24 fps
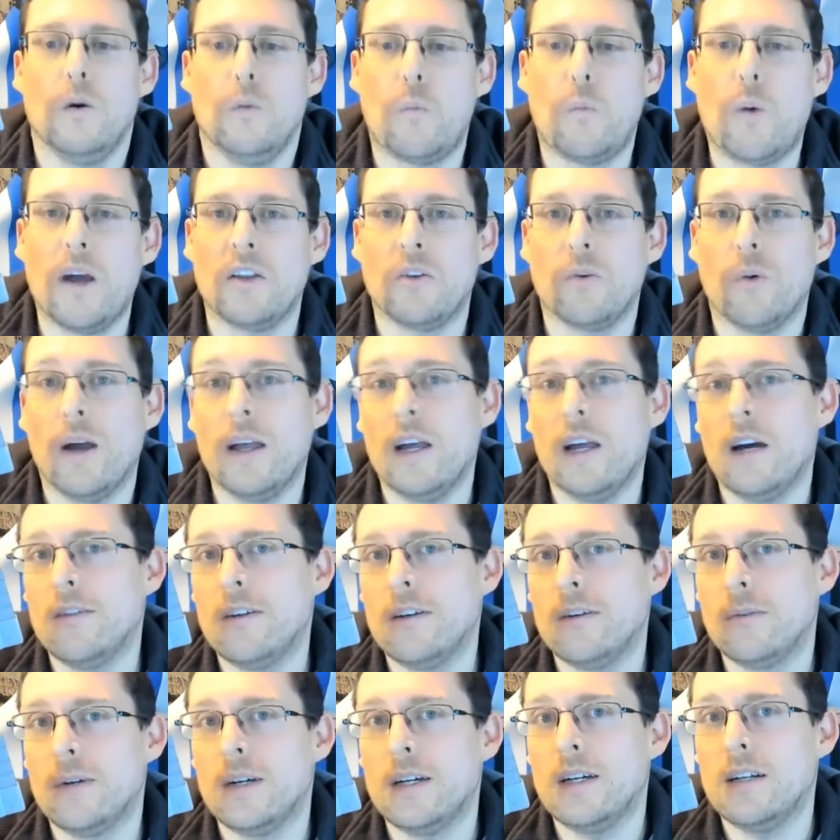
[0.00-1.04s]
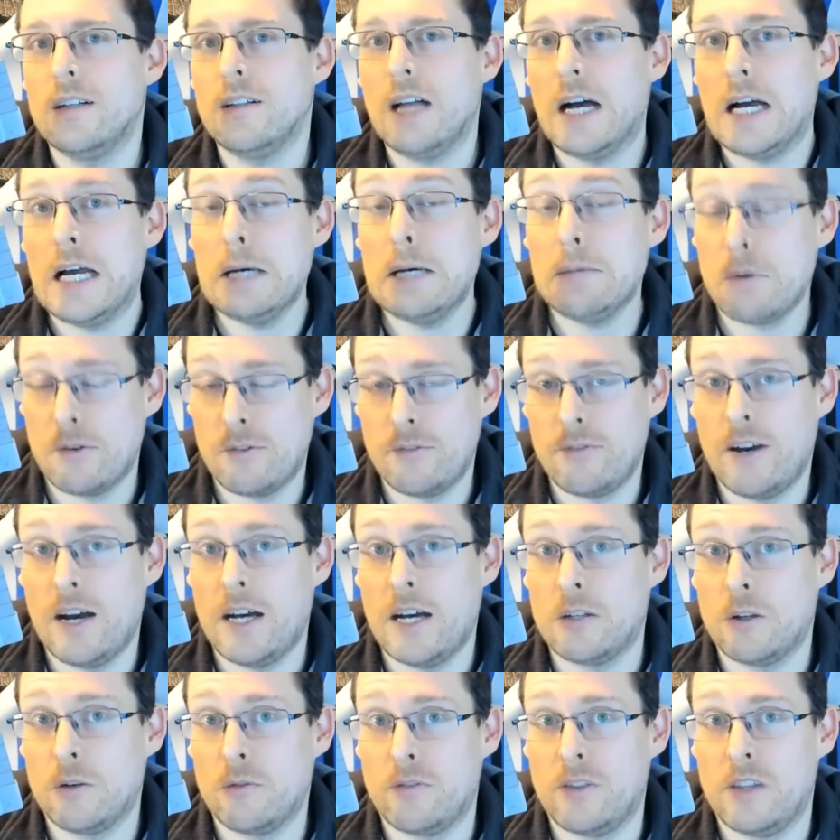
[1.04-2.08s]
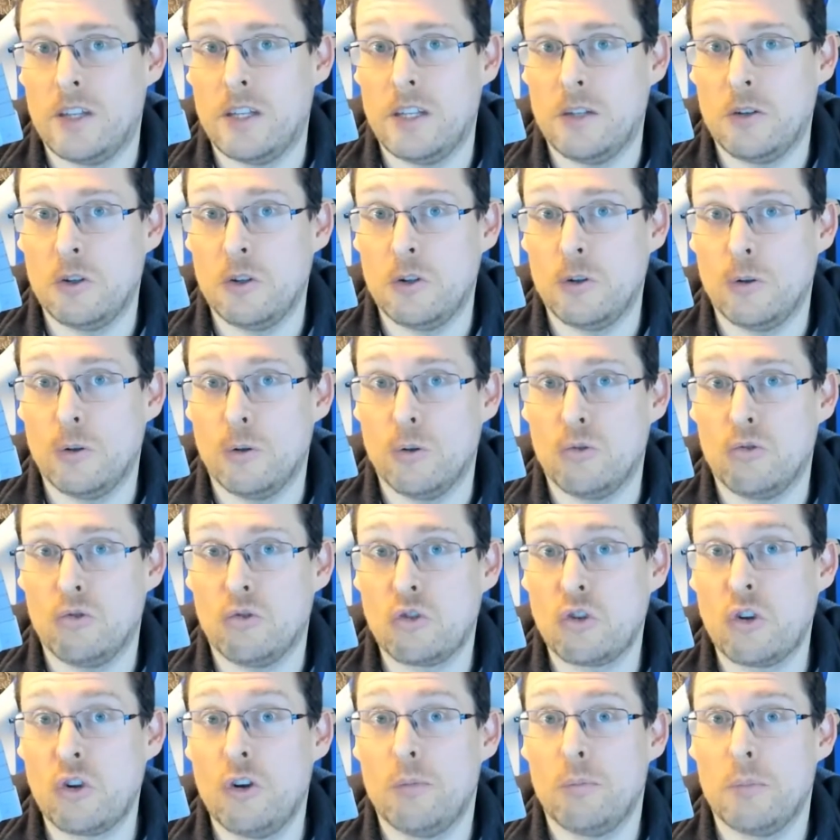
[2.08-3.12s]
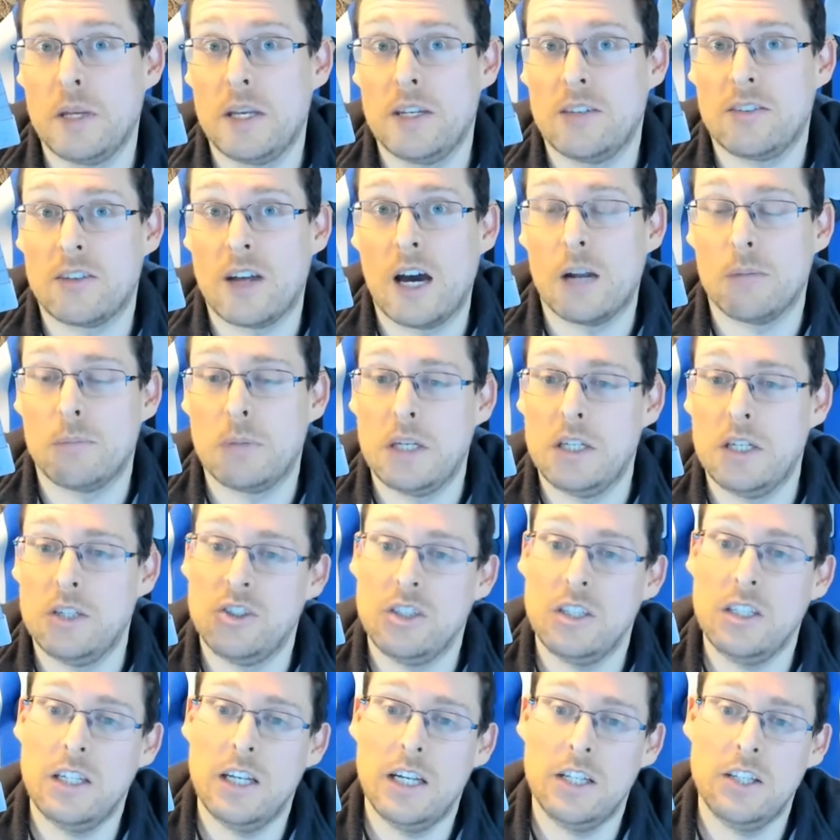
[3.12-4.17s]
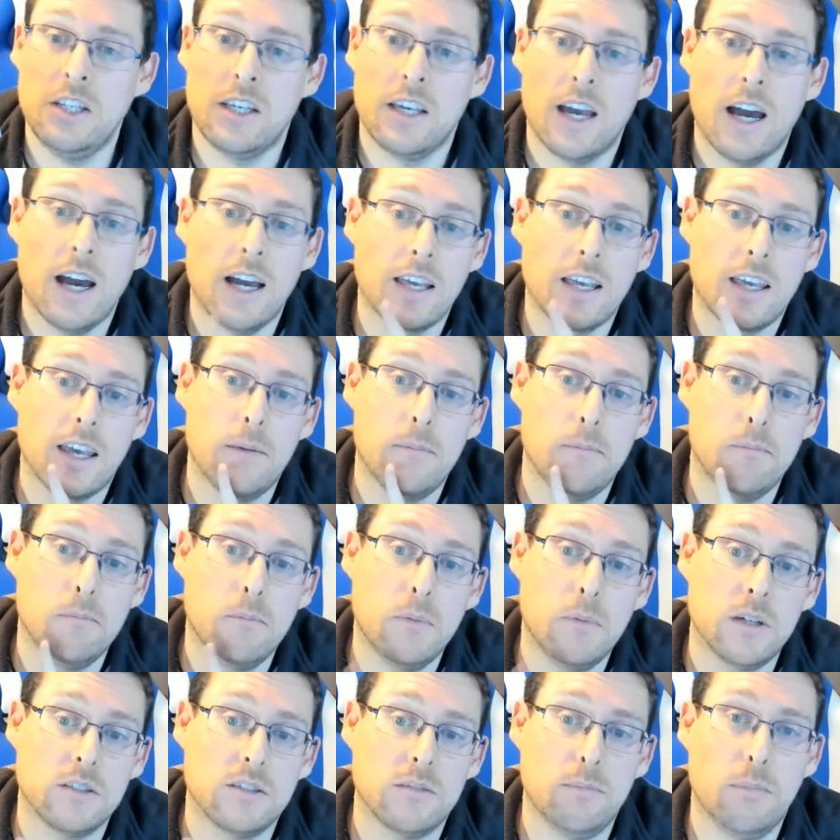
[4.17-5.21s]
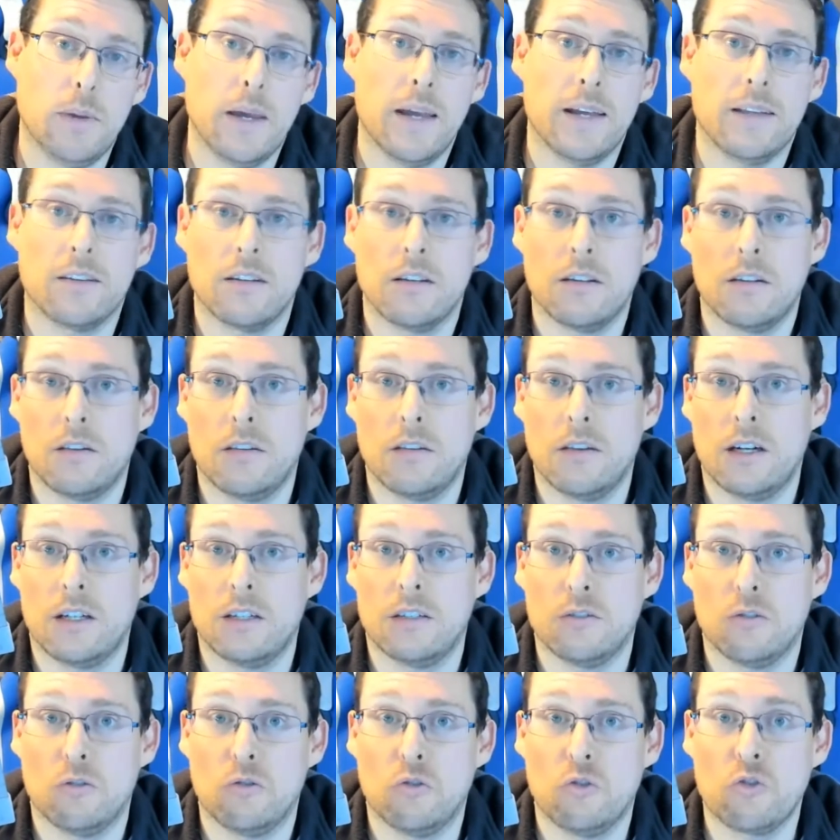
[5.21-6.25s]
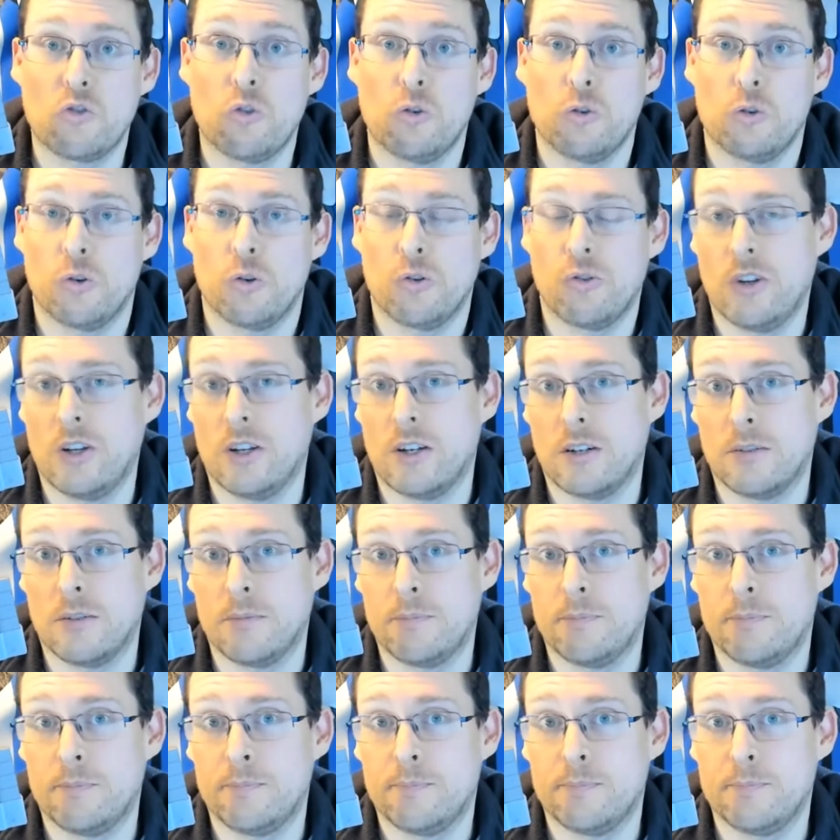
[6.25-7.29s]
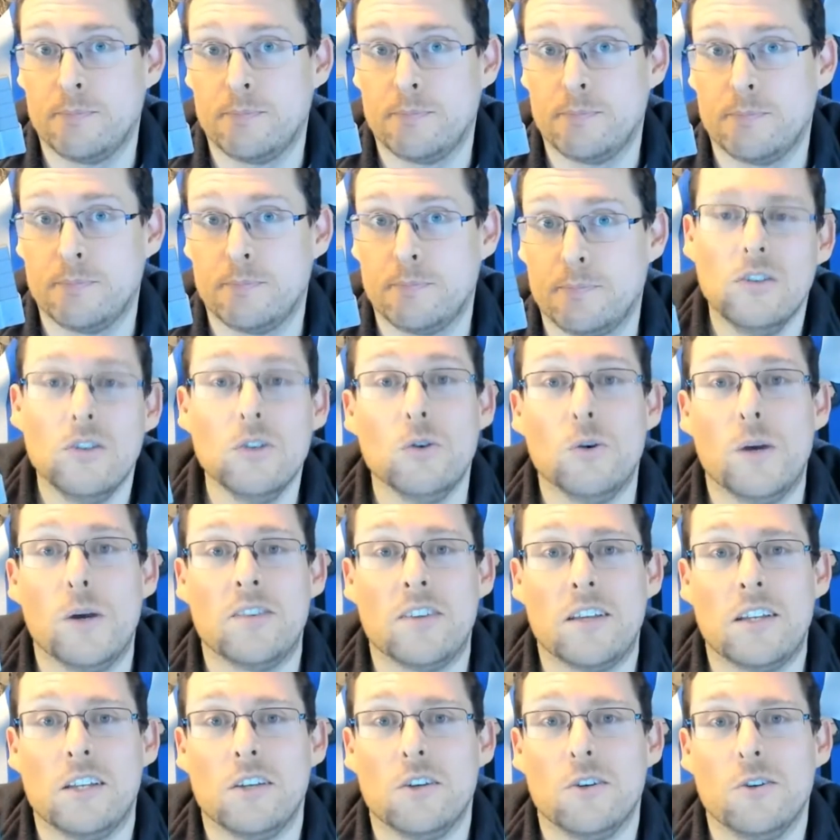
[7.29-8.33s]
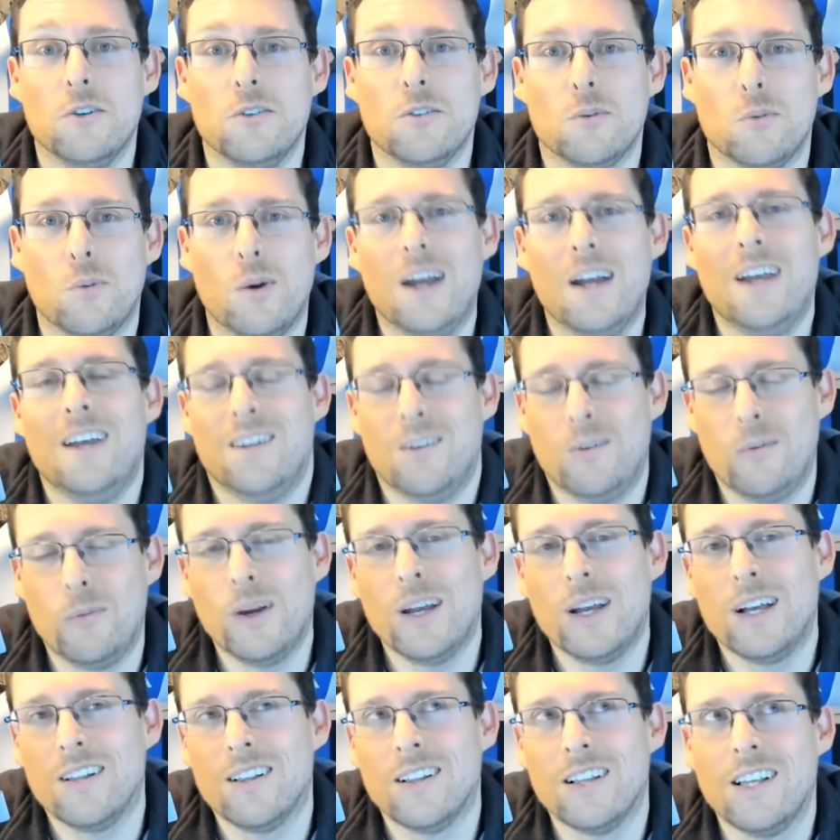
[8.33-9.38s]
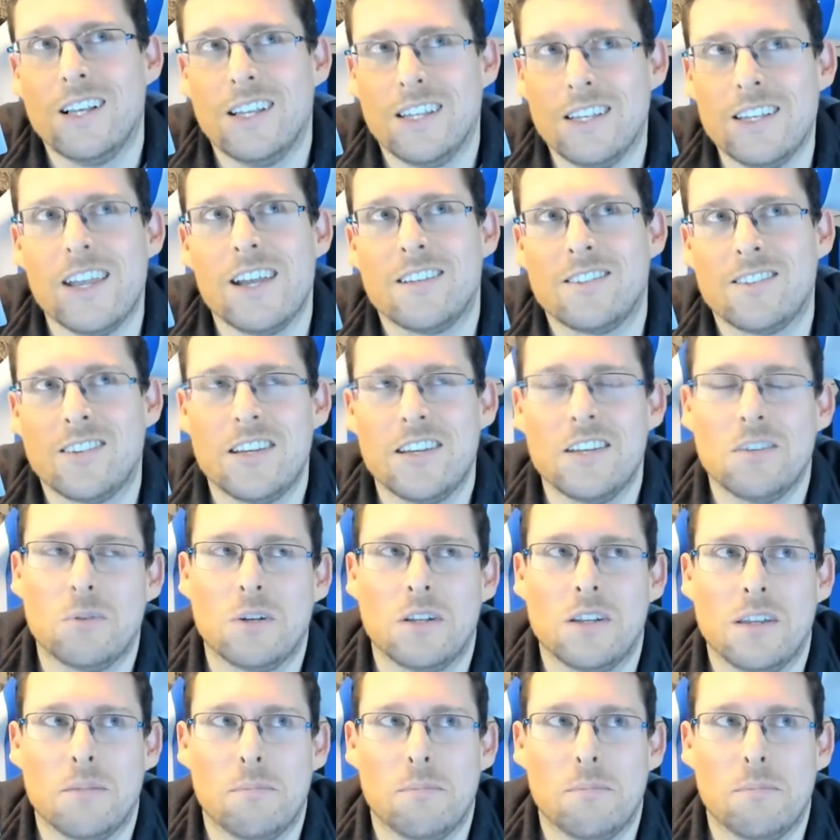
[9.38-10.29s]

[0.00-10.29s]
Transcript: Why do I have it? Well, I am a fan of the good old turn-based RPG, and you can't get much better than Chrono Trigger. So, is it any good? Well, yes, it is one of